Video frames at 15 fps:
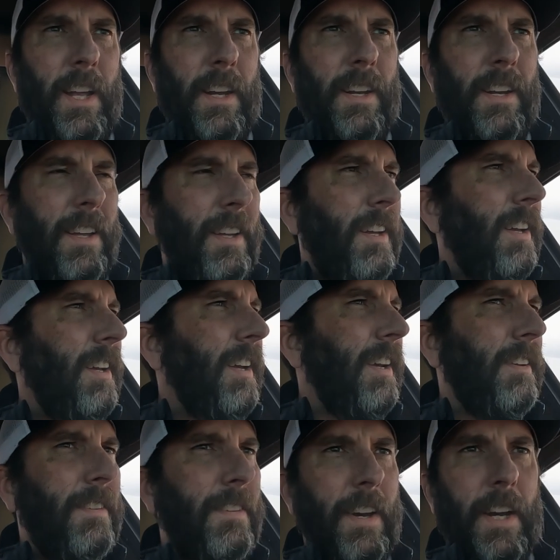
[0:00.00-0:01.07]
and
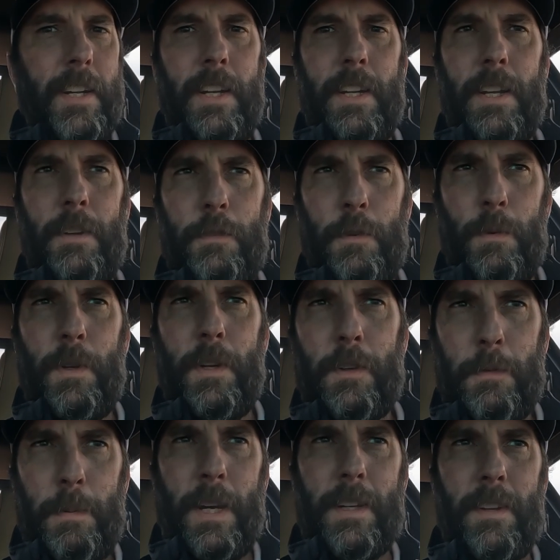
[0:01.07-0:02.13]
exciting as you
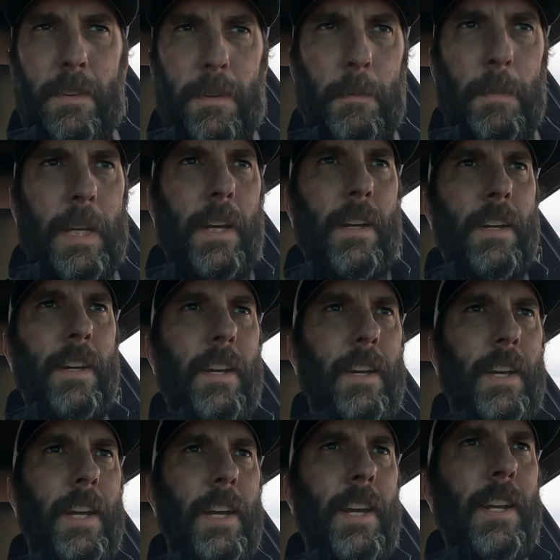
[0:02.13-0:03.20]
would expect it to be.
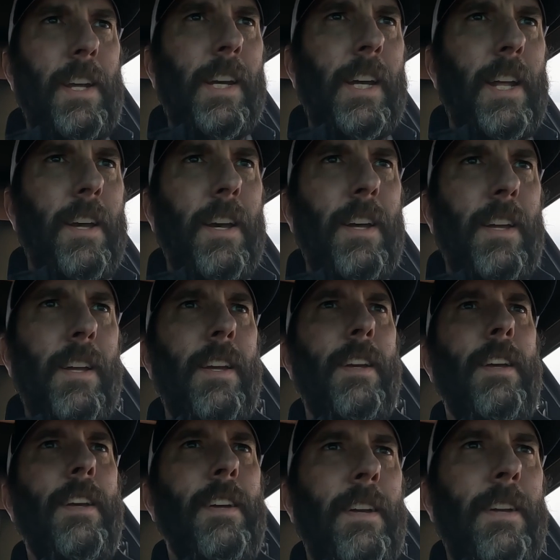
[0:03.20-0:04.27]
And I got a
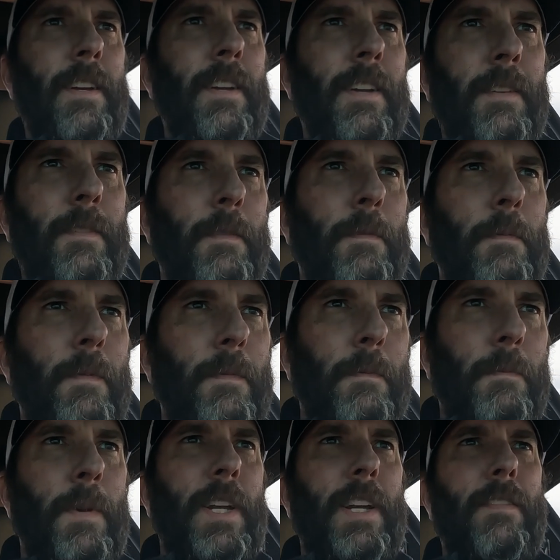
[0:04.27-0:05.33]

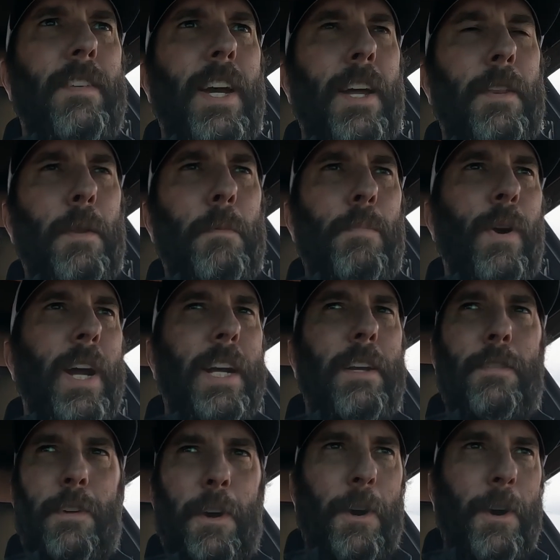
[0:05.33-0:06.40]
minivan. The
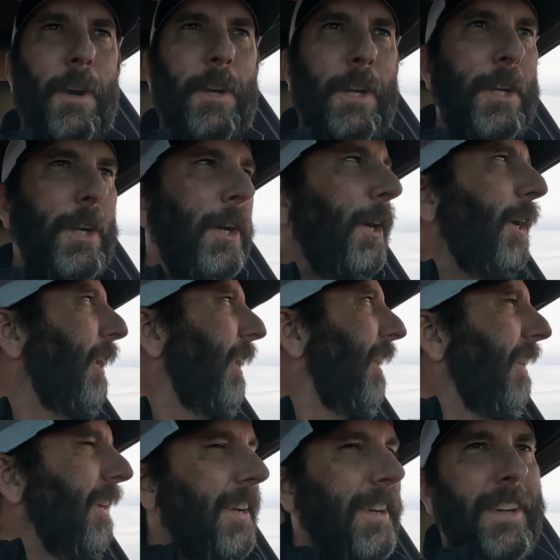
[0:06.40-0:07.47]
brakes are
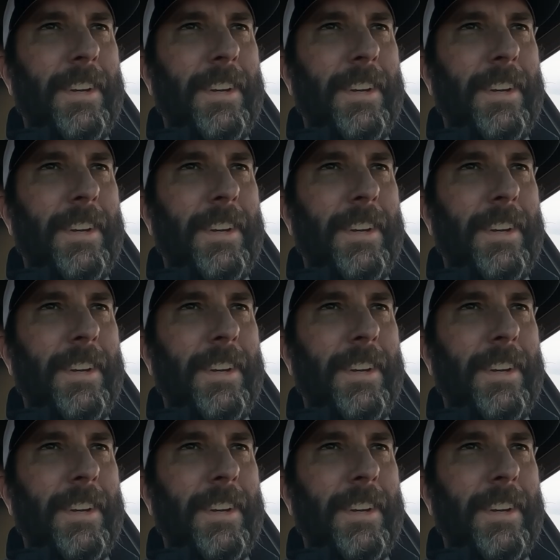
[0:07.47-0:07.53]
good. A